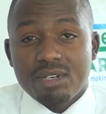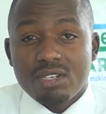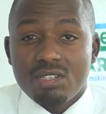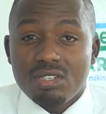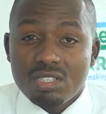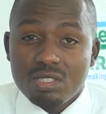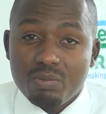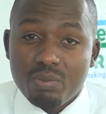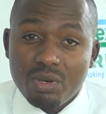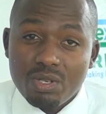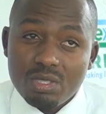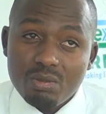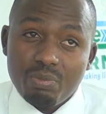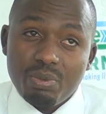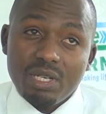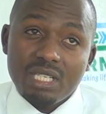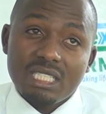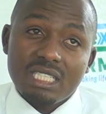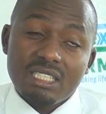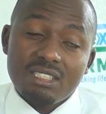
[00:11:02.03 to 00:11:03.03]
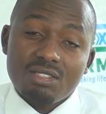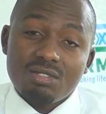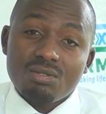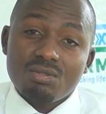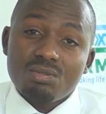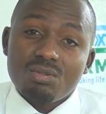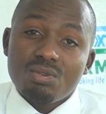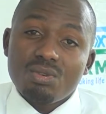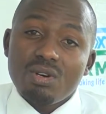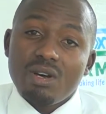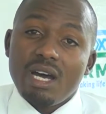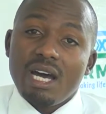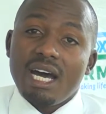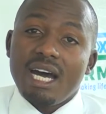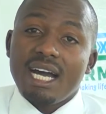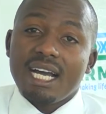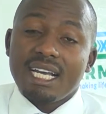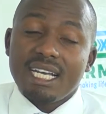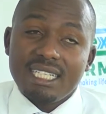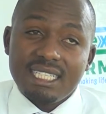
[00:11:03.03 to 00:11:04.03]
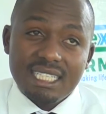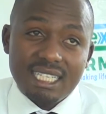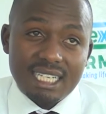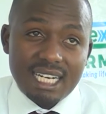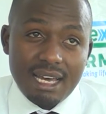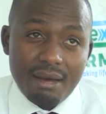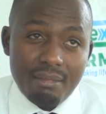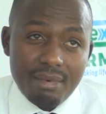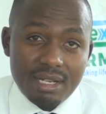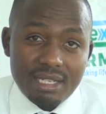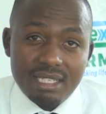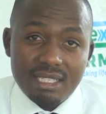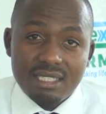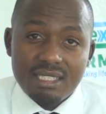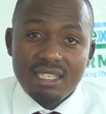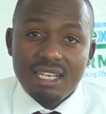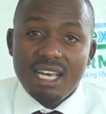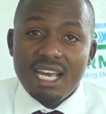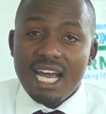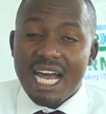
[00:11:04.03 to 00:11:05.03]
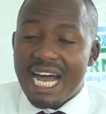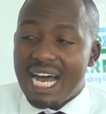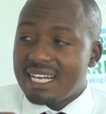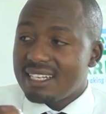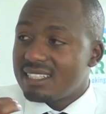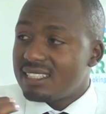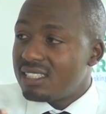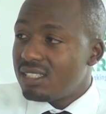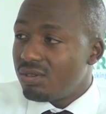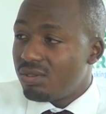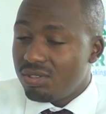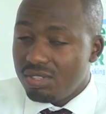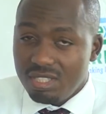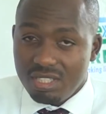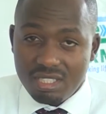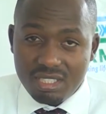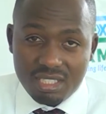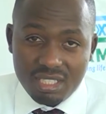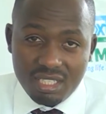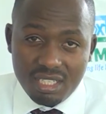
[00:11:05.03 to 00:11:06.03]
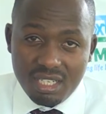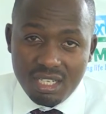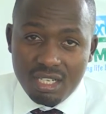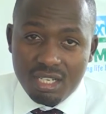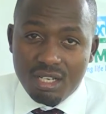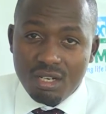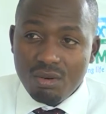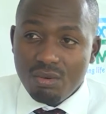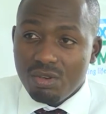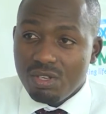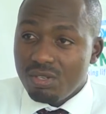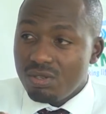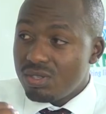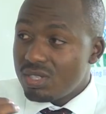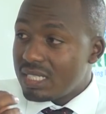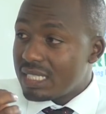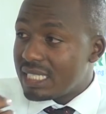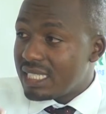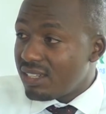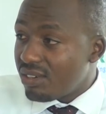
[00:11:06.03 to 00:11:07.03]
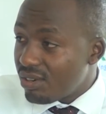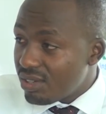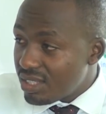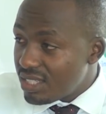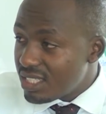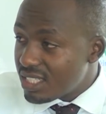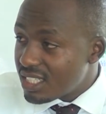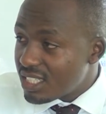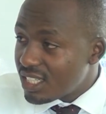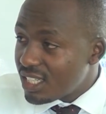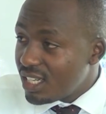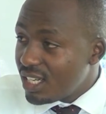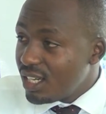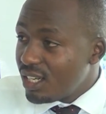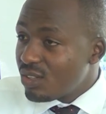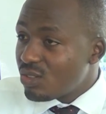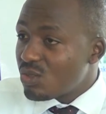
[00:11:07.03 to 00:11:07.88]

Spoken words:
predispose patients to getting diabetes are steroids. We use steroids